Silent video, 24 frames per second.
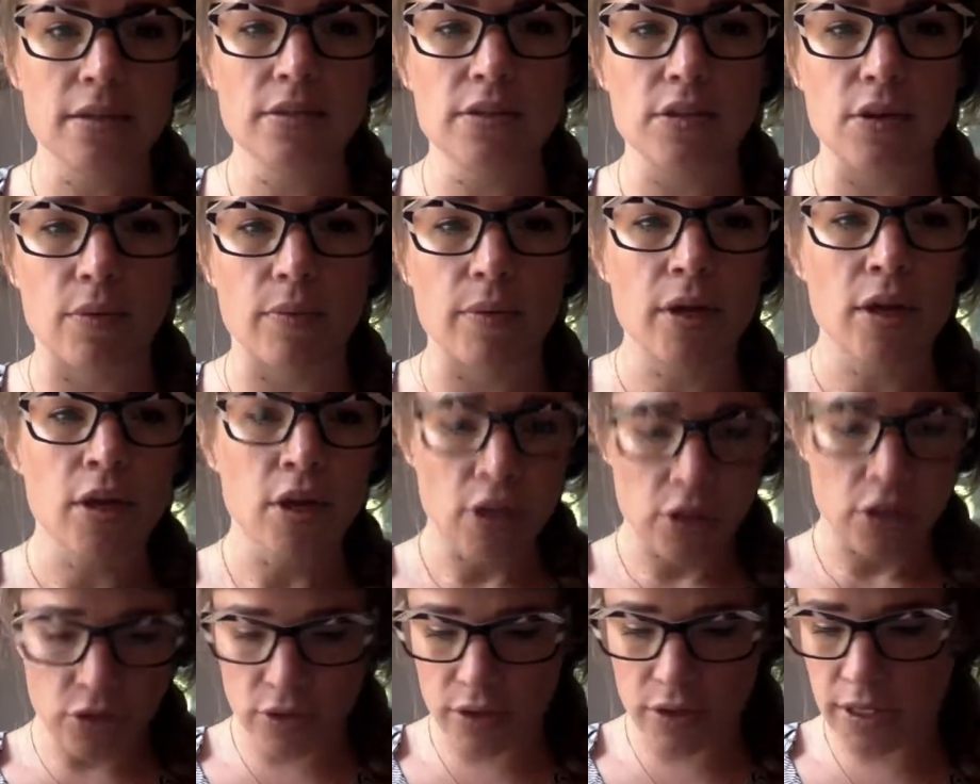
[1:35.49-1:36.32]
So,
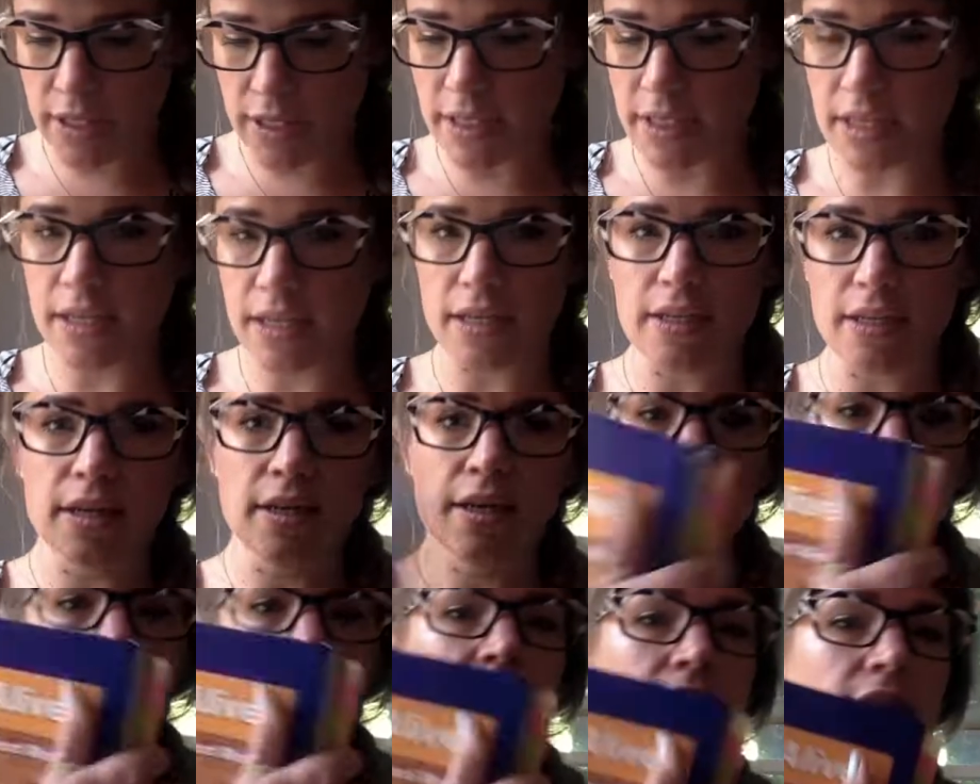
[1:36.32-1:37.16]
you're going to need
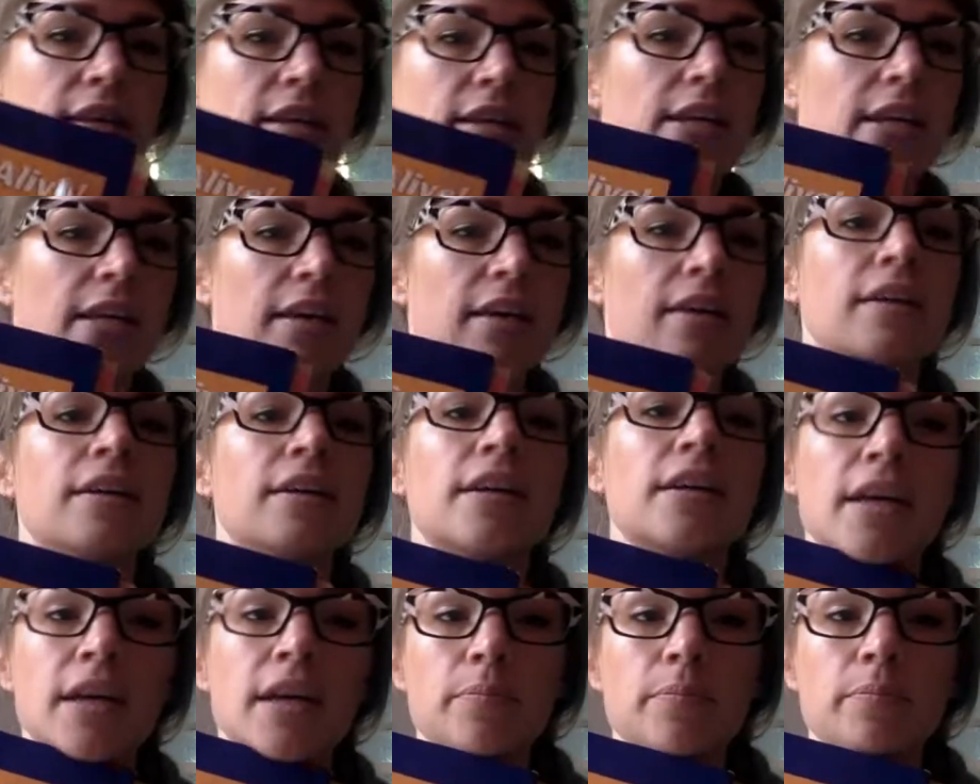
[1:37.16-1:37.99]
the
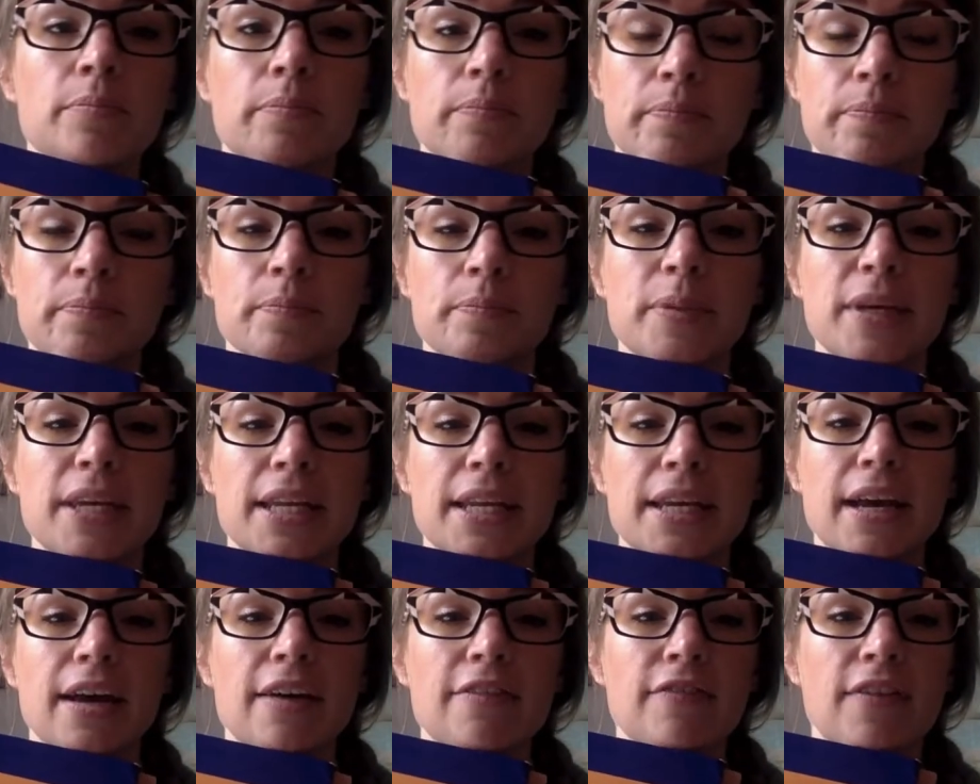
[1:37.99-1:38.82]

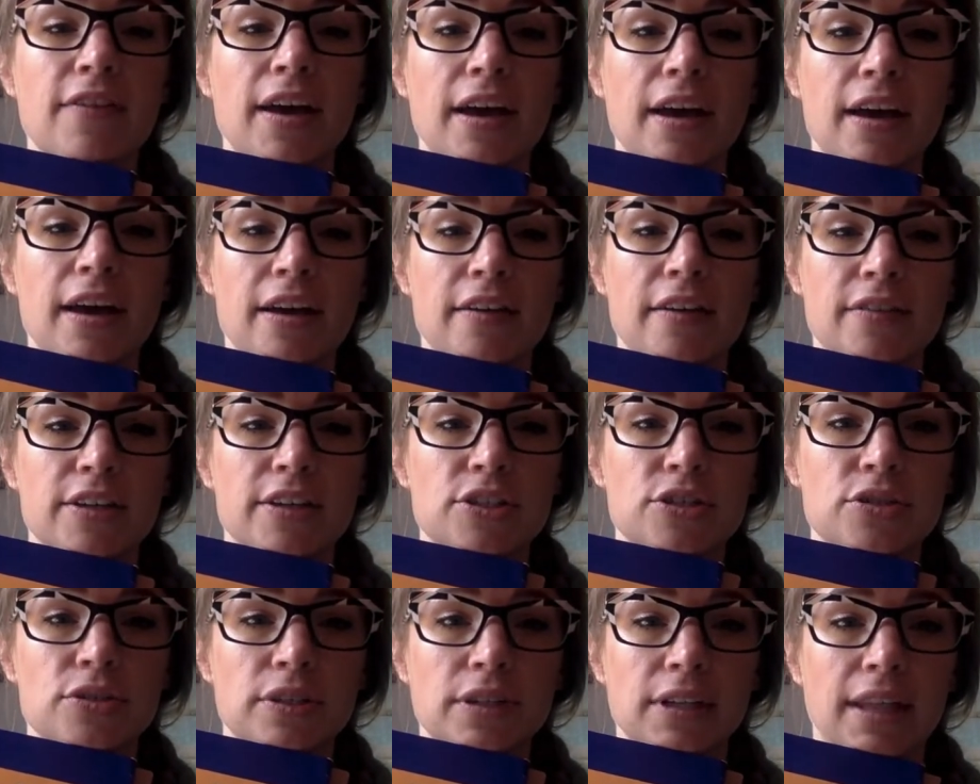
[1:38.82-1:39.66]
PDF of
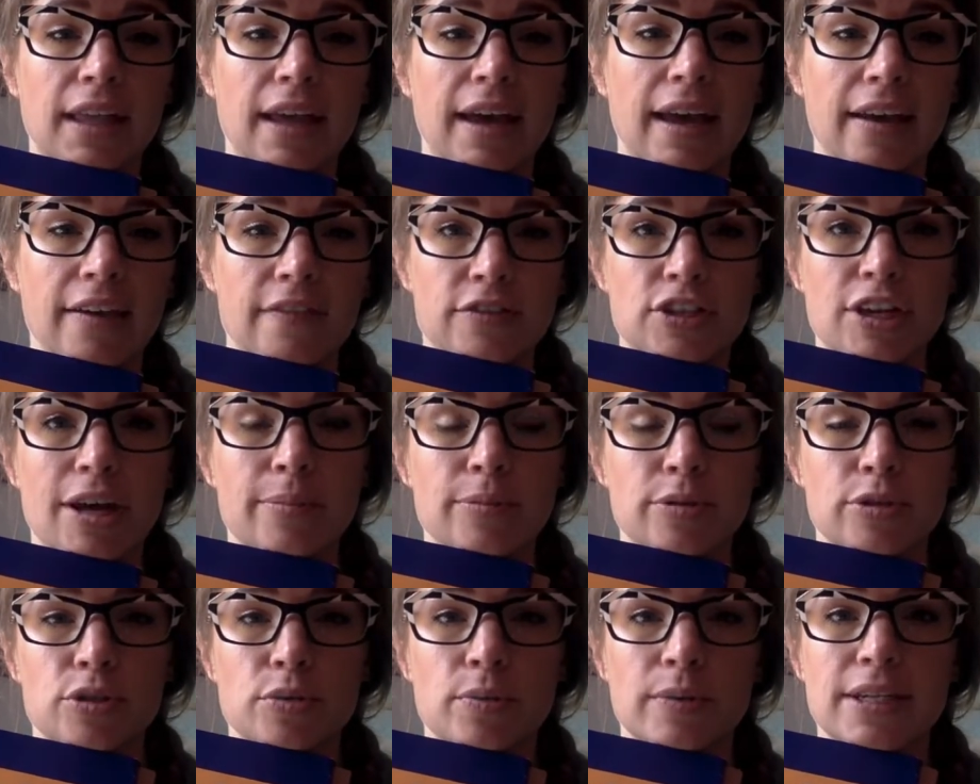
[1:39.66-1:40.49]
History Alive
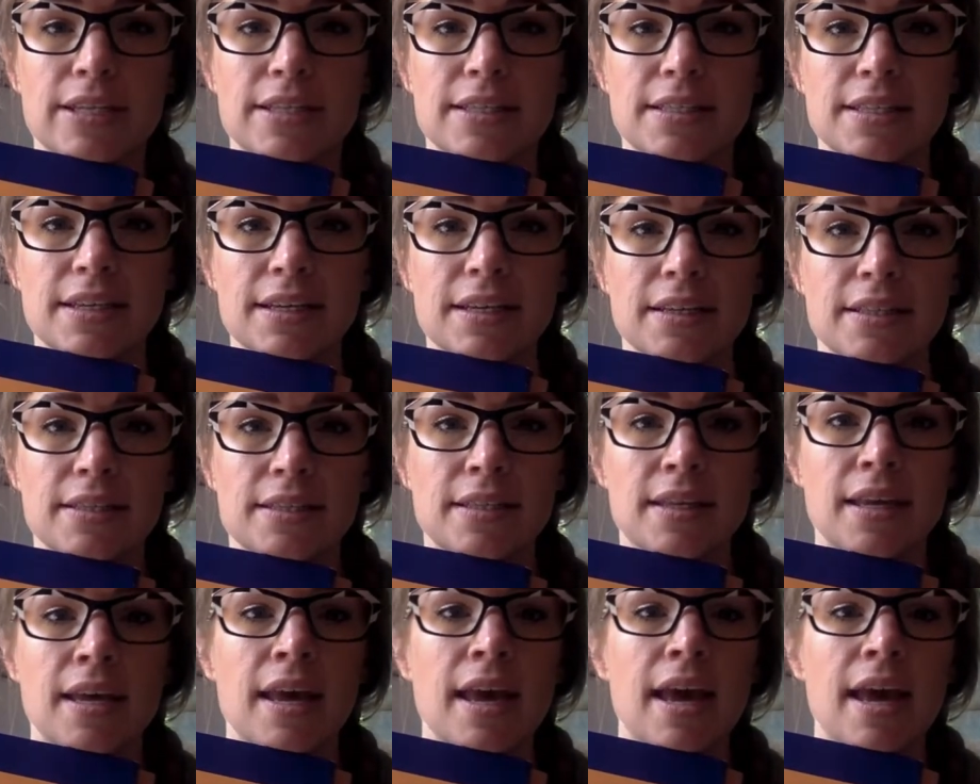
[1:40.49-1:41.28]
Chapter 26.